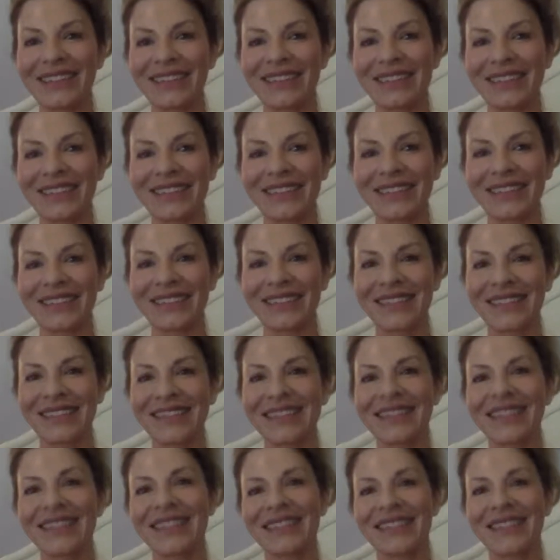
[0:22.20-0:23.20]

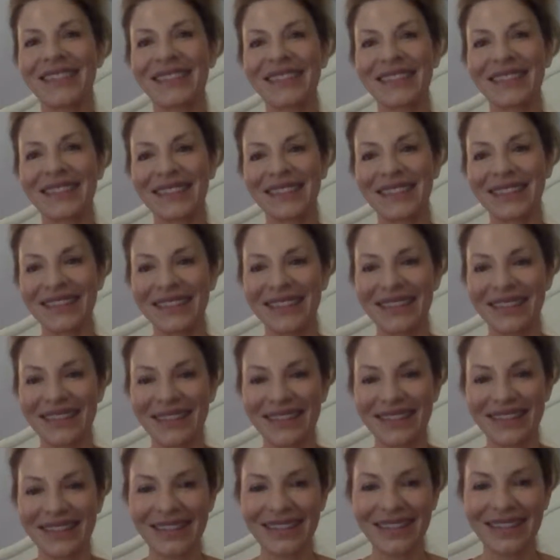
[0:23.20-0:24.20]

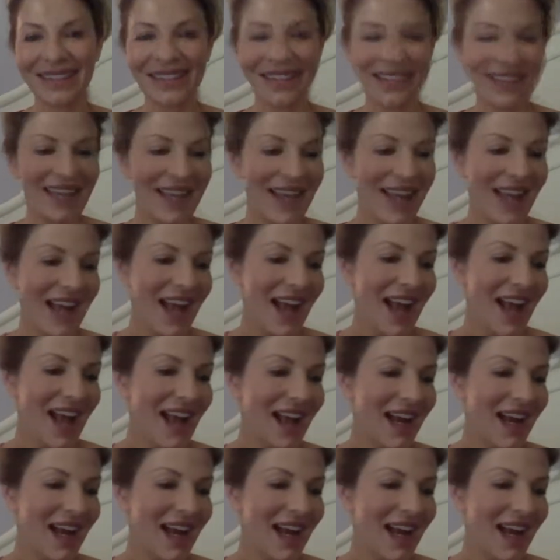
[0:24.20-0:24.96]
(silence)